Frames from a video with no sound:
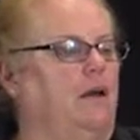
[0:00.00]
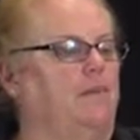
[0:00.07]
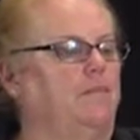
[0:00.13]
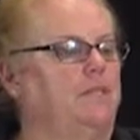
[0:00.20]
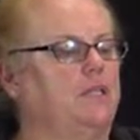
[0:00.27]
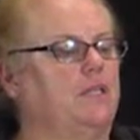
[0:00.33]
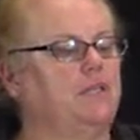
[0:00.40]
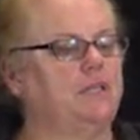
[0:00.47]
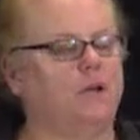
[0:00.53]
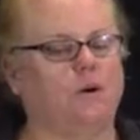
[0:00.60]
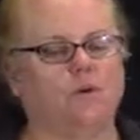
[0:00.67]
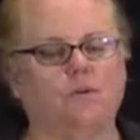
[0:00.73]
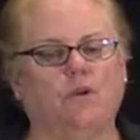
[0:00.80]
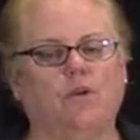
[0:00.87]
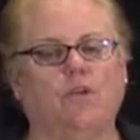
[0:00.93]
skin
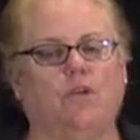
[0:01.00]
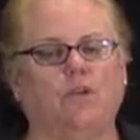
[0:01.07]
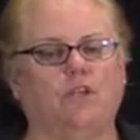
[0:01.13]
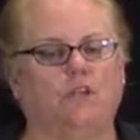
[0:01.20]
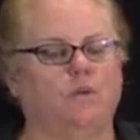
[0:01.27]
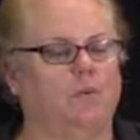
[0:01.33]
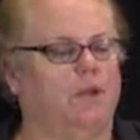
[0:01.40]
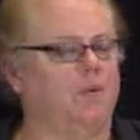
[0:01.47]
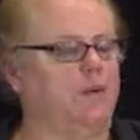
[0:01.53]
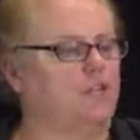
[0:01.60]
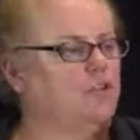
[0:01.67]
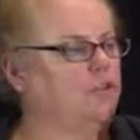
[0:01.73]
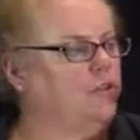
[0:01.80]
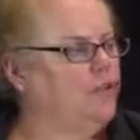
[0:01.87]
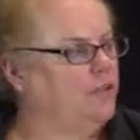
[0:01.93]
tone, you want to make
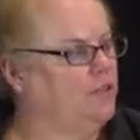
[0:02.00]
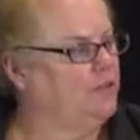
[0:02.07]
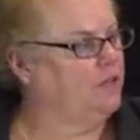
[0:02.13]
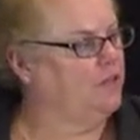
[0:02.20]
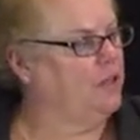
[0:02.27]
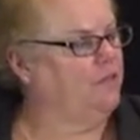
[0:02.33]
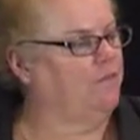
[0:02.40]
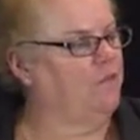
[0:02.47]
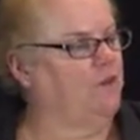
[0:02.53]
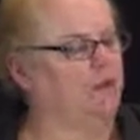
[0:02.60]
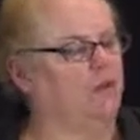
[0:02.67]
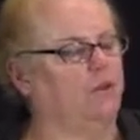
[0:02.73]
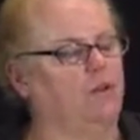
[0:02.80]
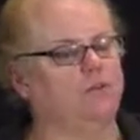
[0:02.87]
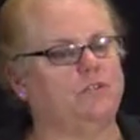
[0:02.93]
sure that you're looking
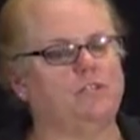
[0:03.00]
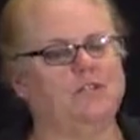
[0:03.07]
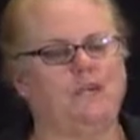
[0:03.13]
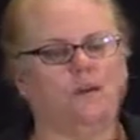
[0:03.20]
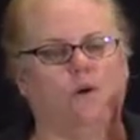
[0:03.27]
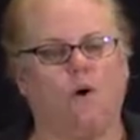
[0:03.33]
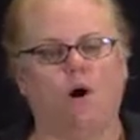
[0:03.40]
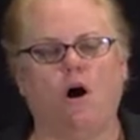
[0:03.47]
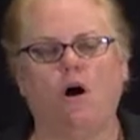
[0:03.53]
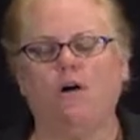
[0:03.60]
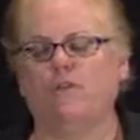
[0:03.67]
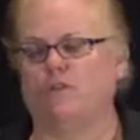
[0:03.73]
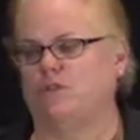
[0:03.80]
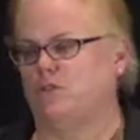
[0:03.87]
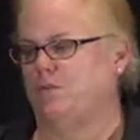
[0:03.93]
very closely at
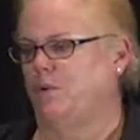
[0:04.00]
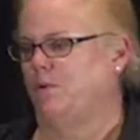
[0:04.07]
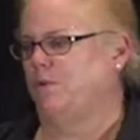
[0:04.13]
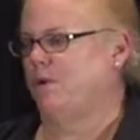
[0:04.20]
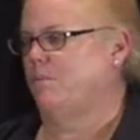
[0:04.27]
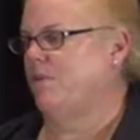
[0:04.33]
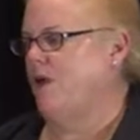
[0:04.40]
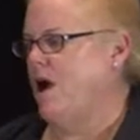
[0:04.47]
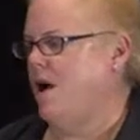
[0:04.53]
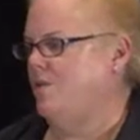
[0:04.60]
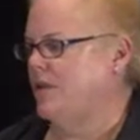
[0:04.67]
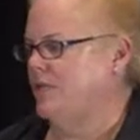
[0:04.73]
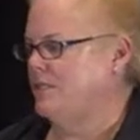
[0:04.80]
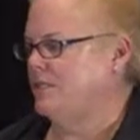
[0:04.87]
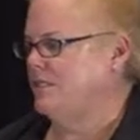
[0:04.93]
all those bony
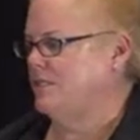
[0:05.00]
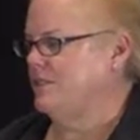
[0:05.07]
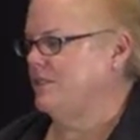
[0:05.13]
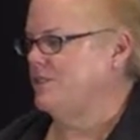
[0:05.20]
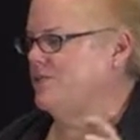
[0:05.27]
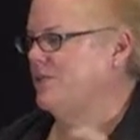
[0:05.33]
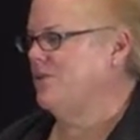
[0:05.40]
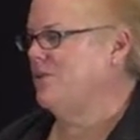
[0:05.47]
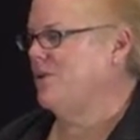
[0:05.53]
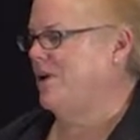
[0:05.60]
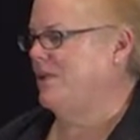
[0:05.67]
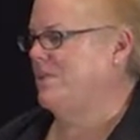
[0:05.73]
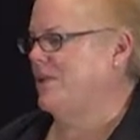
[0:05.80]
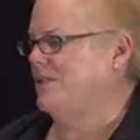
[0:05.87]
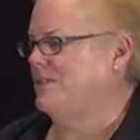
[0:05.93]
prominences, because you don't
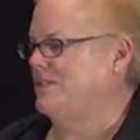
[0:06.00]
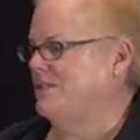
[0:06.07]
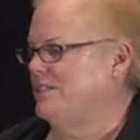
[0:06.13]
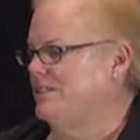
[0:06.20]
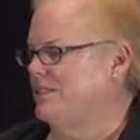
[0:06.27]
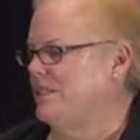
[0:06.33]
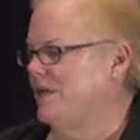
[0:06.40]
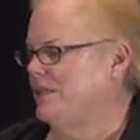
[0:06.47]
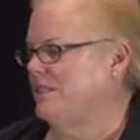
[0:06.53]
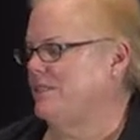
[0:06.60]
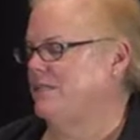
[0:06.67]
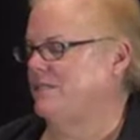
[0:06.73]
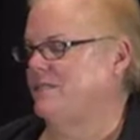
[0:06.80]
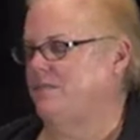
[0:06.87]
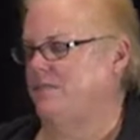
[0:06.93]
want to miss a
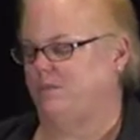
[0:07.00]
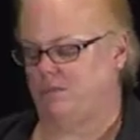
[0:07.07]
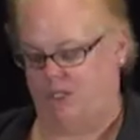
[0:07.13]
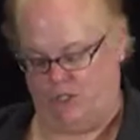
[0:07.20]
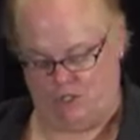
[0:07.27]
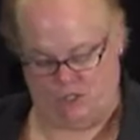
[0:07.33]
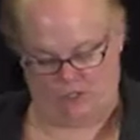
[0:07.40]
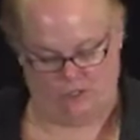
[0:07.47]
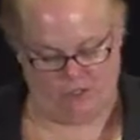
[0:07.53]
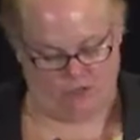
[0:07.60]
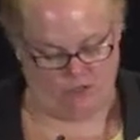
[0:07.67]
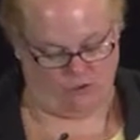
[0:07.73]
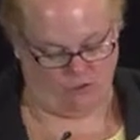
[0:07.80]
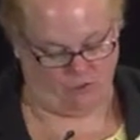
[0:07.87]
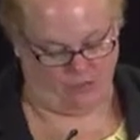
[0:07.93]
suspected deep tissue
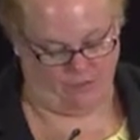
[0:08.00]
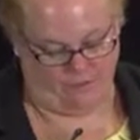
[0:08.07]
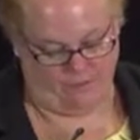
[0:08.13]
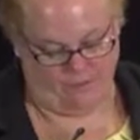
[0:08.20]
injury.